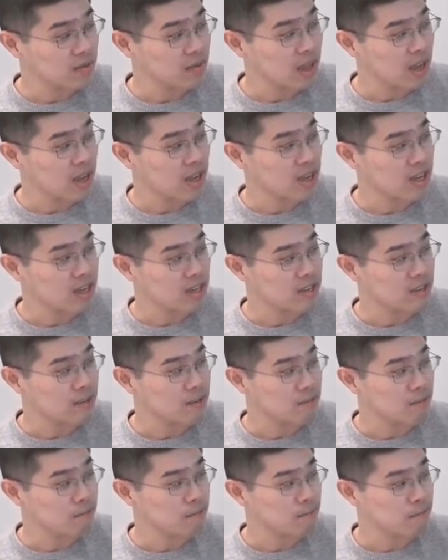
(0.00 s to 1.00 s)
uh,
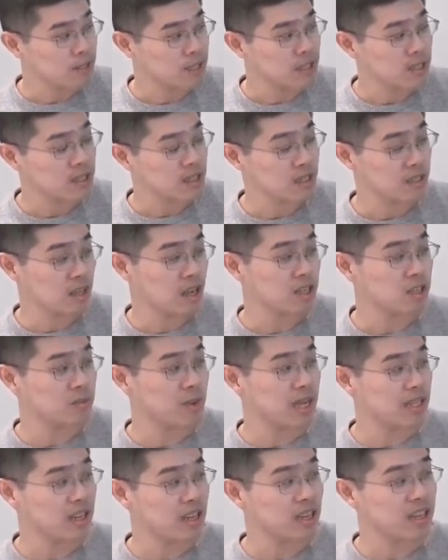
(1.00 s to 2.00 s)
not
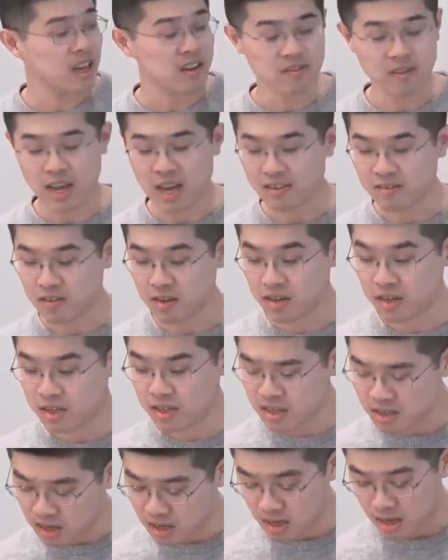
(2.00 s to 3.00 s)
spending enough
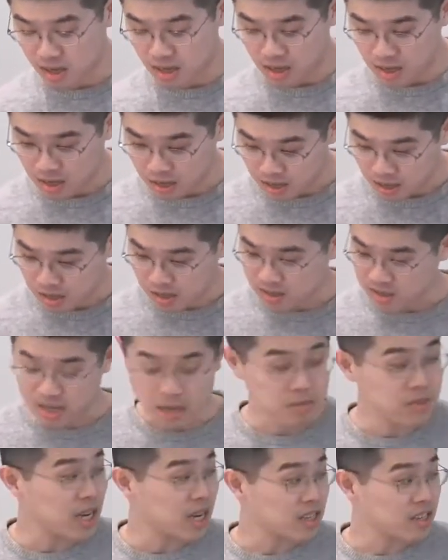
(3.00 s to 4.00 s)
effort or
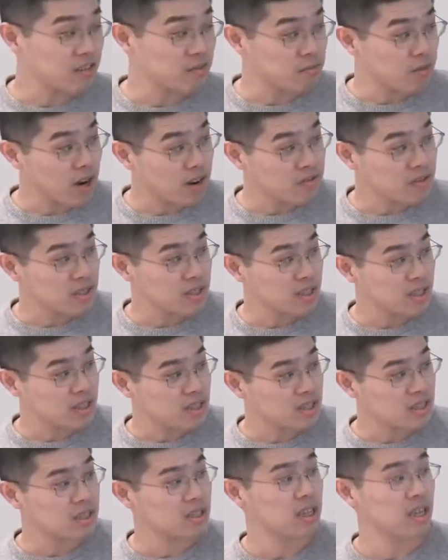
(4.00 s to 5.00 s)
subjective
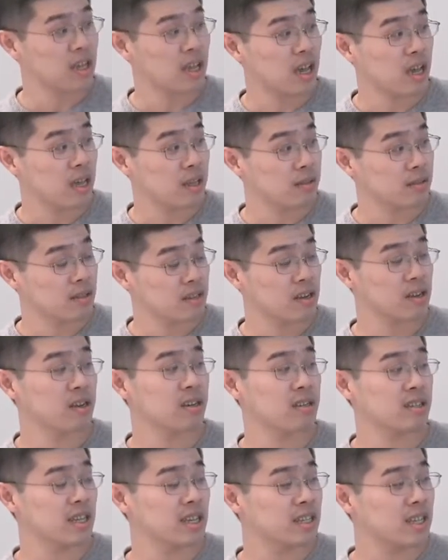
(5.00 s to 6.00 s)
preferences, they can,
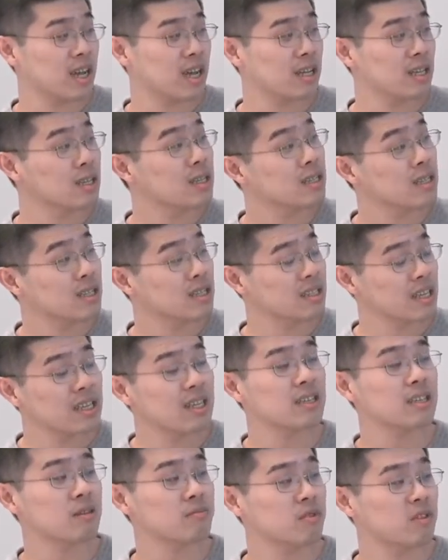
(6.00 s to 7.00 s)
their data, the
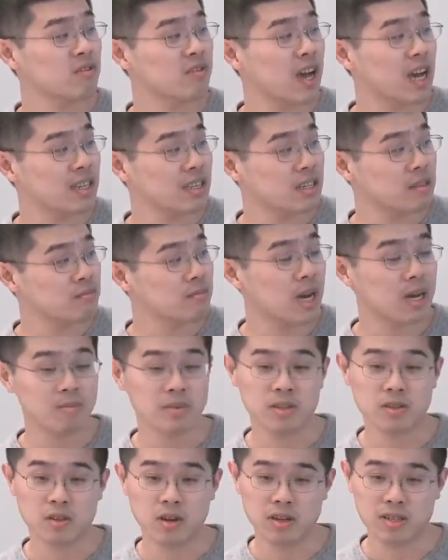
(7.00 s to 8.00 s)
data they provided might
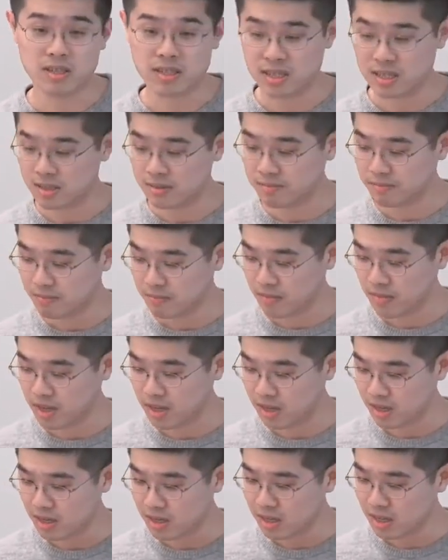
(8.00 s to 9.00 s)
be noisy. Okay?